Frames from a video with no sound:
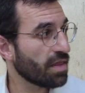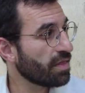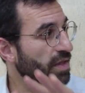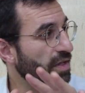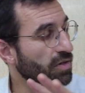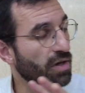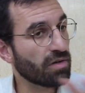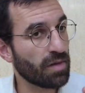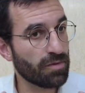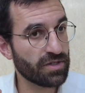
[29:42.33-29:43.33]
That Gog
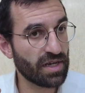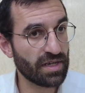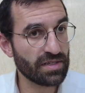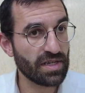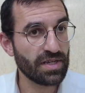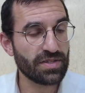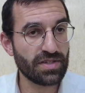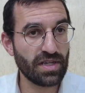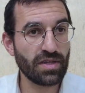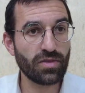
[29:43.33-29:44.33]
represents
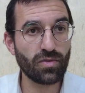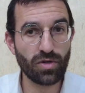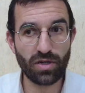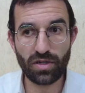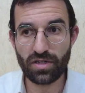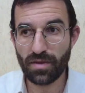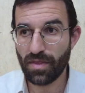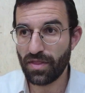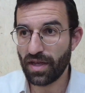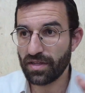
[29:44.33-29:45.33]
seeing the world
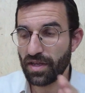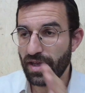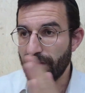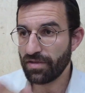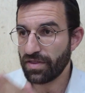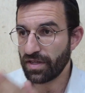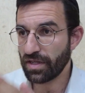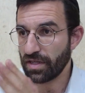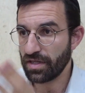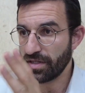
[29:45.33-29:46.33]
that
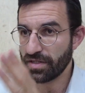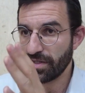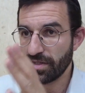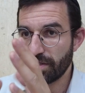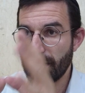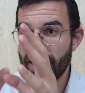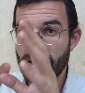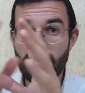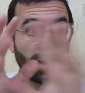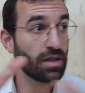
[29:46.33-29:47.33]
everything is
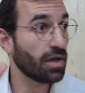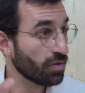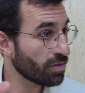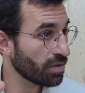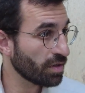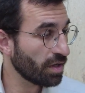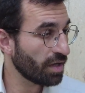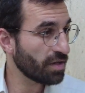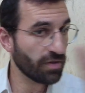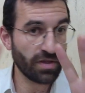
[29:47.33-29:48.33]
standing alone.
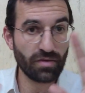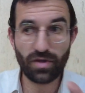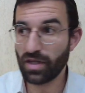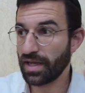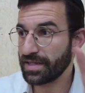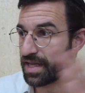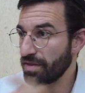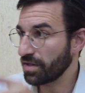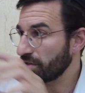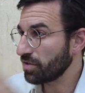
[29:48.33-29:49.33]
and nothing really has
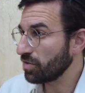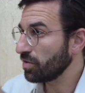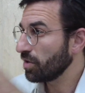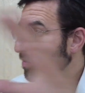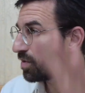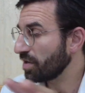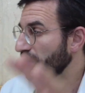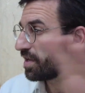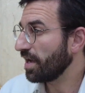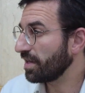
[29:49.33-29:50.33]
anything to do with
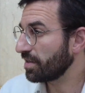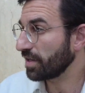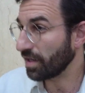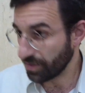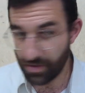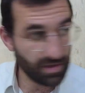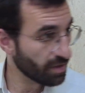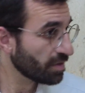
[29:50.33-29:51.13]
anything else.